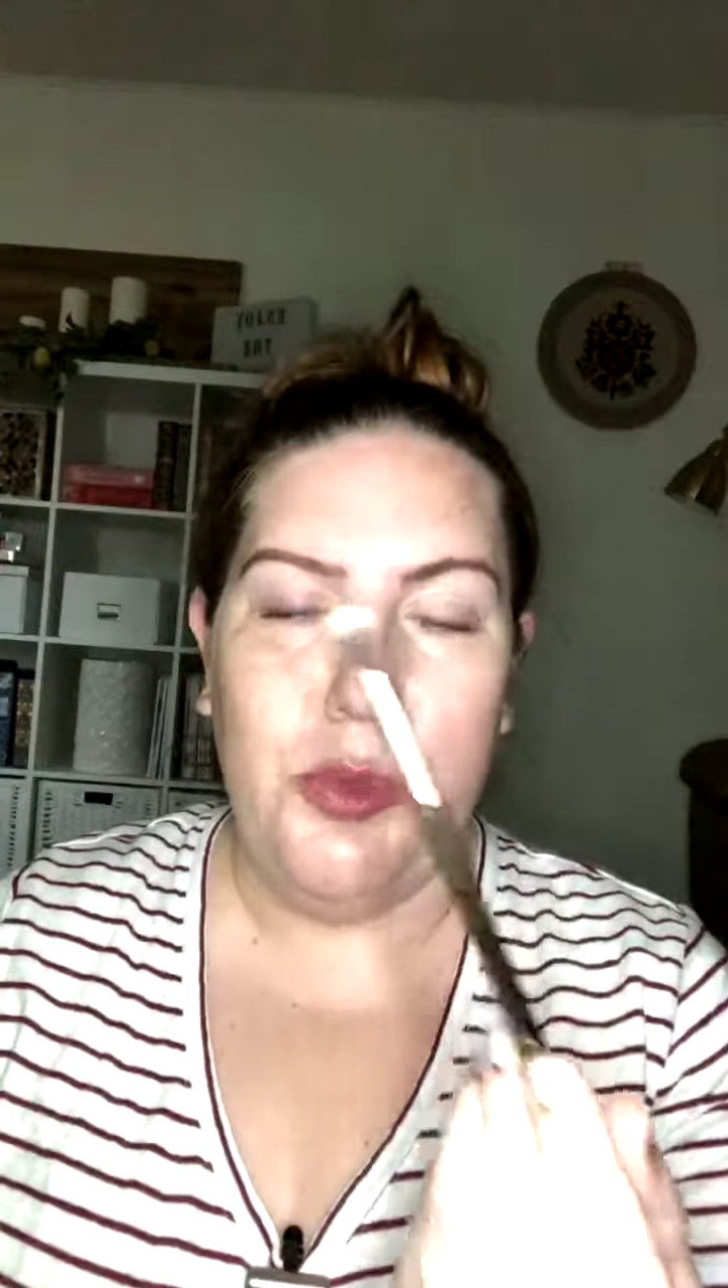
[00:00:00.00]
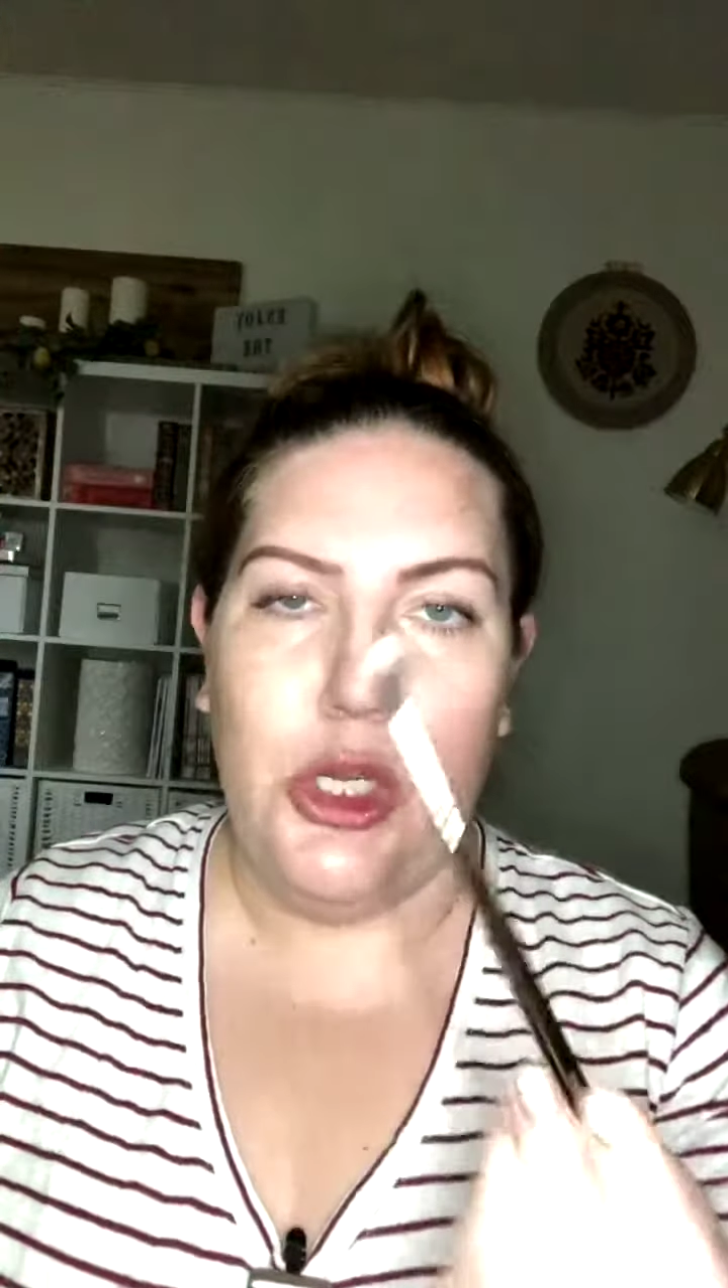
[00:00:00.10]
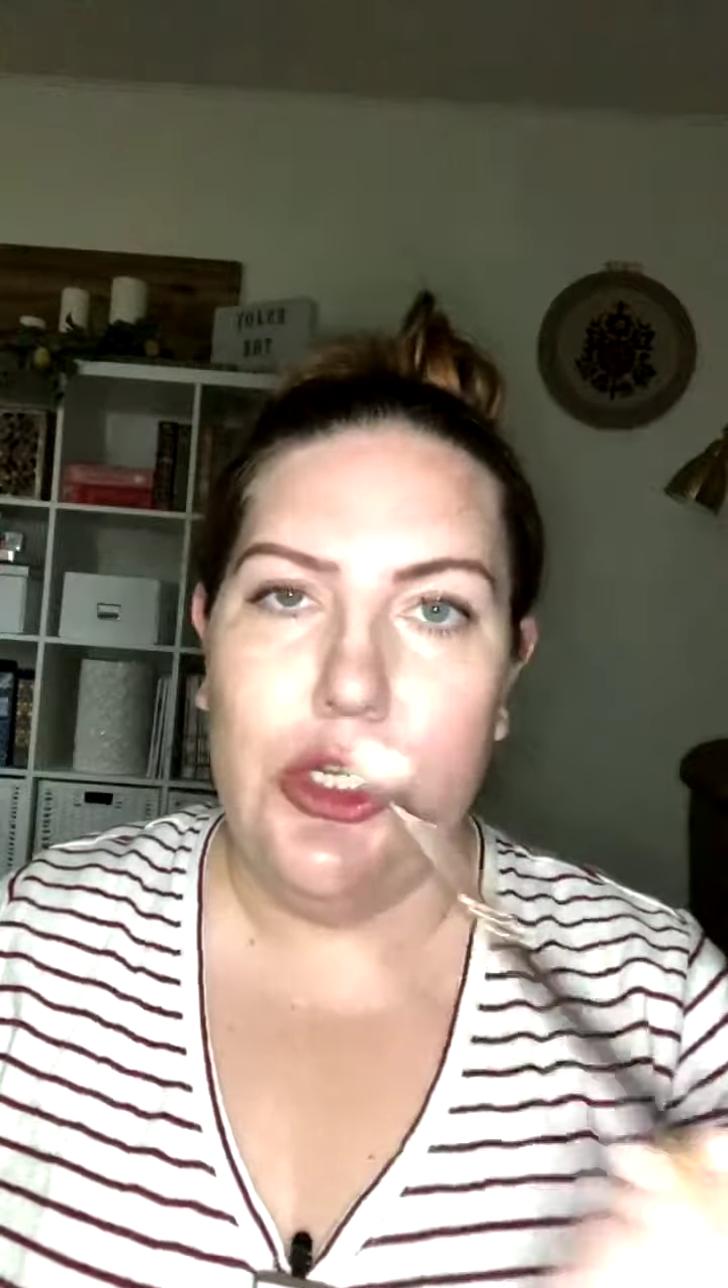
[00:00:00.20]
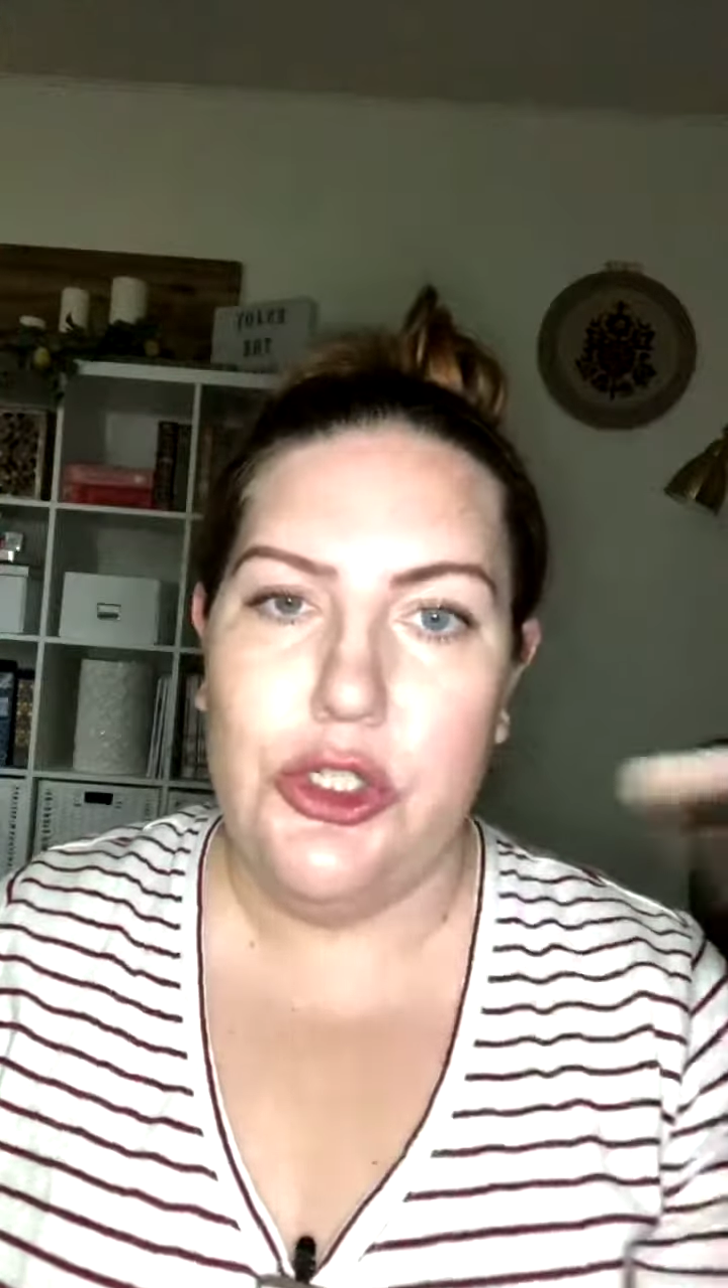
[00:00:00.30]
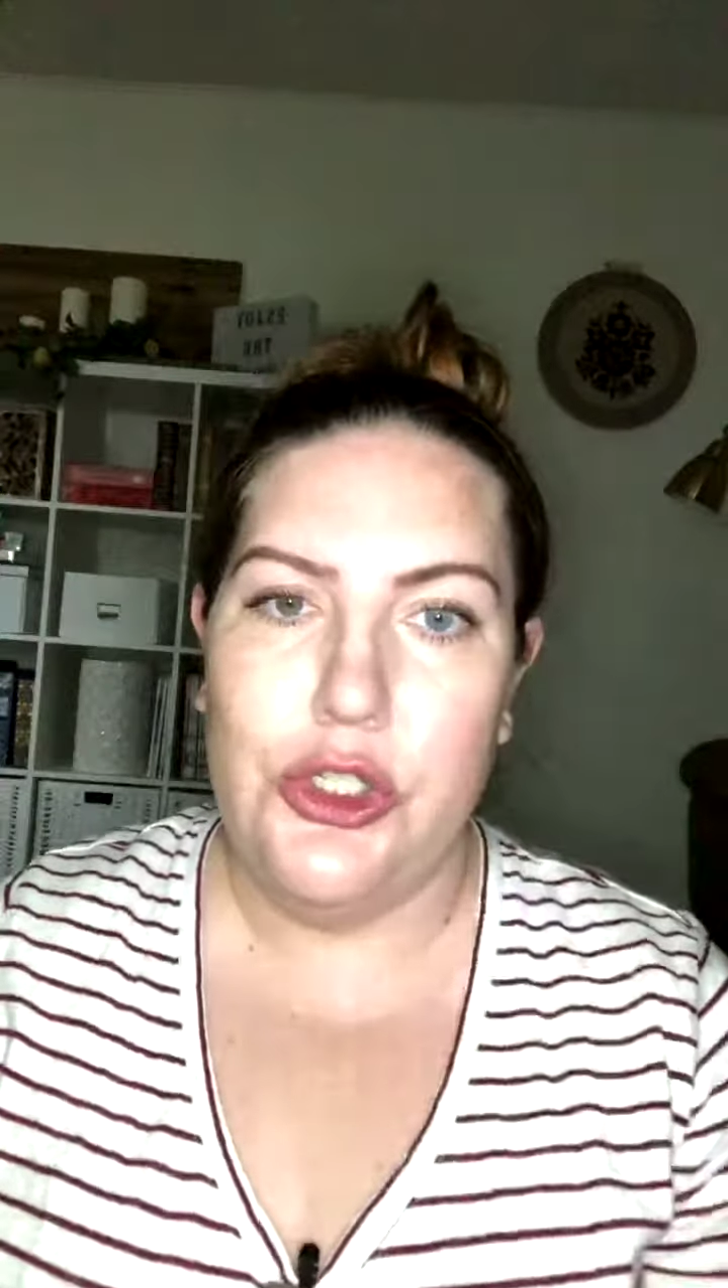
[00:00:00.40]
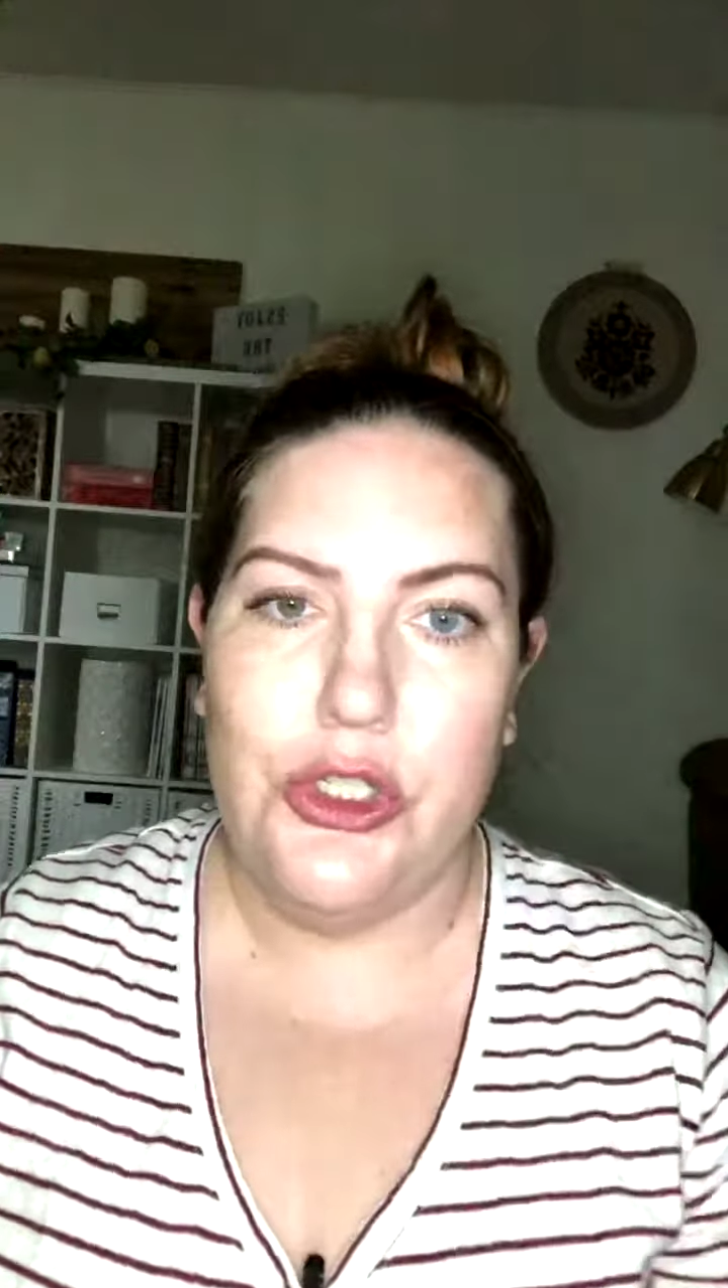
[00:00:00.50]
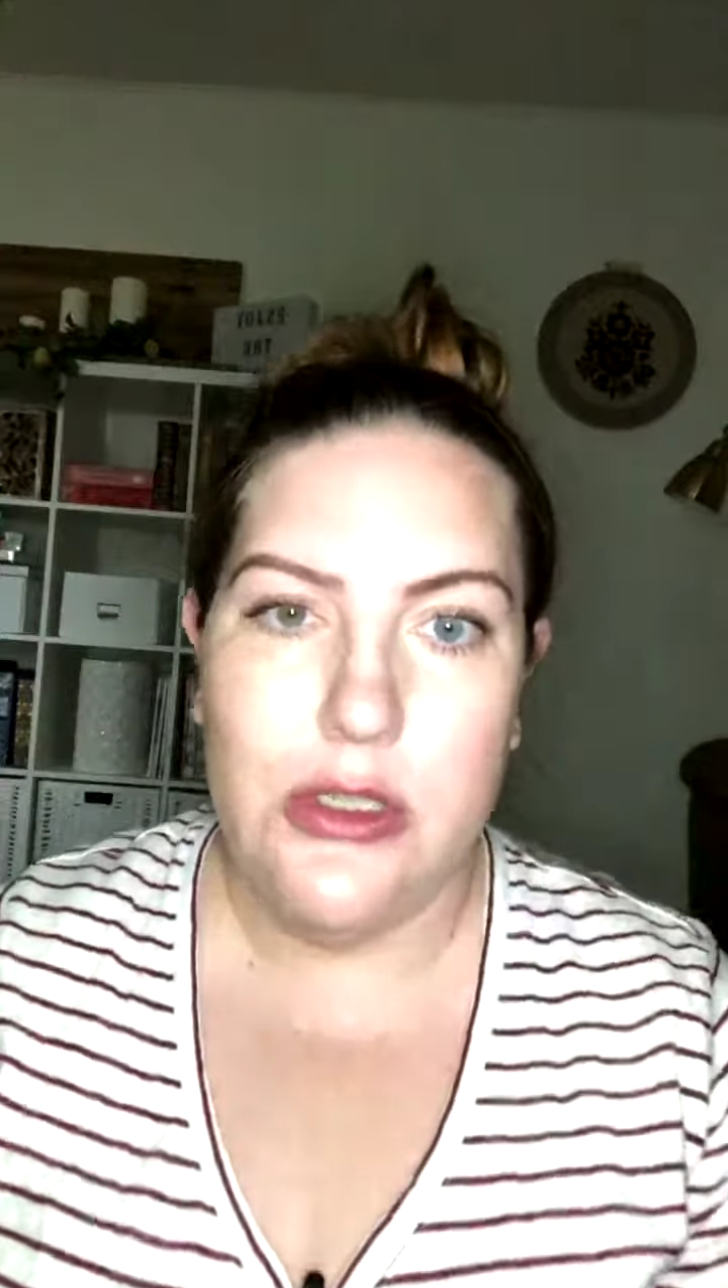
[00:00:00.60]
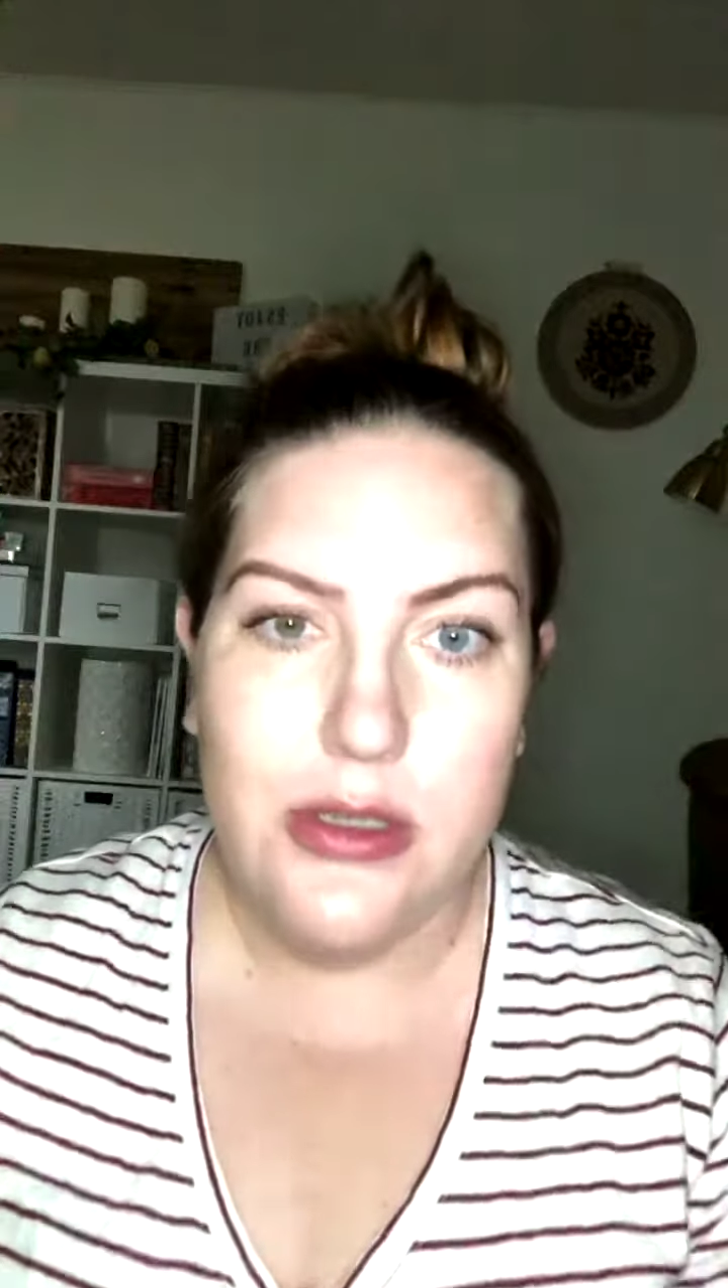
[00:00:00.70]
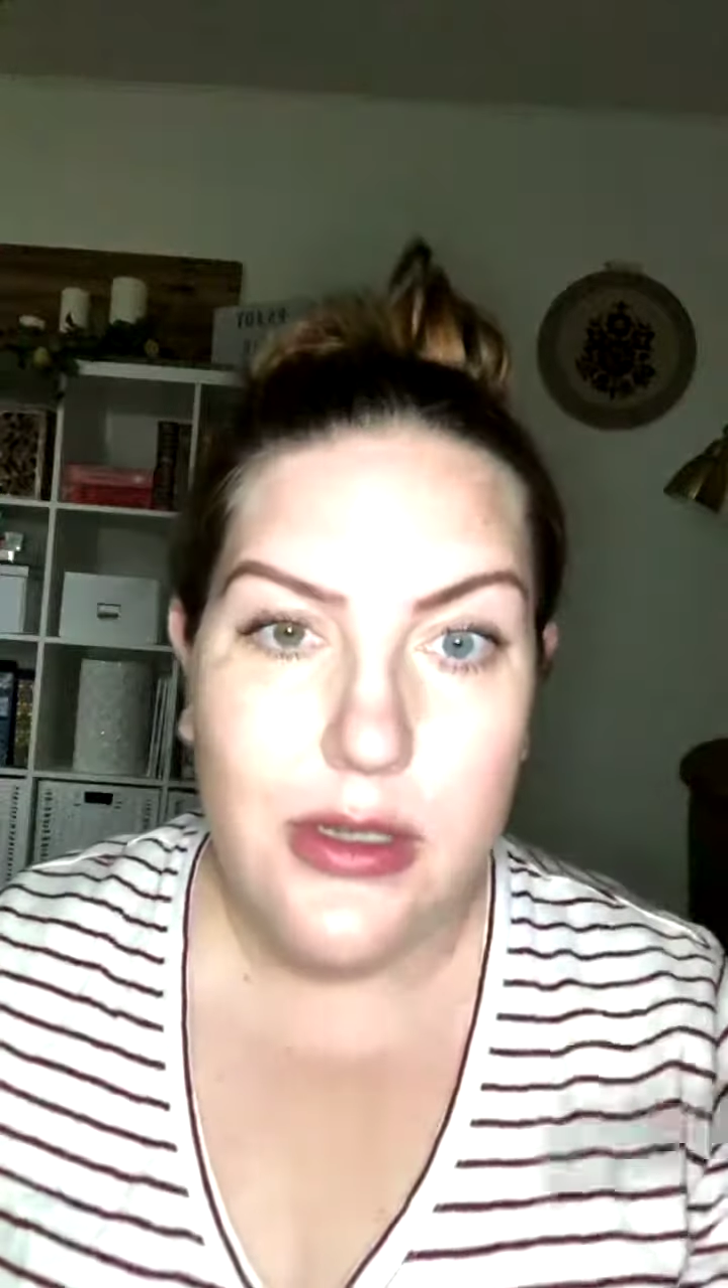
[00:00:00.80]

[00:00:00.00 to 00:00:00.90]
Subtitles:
brush,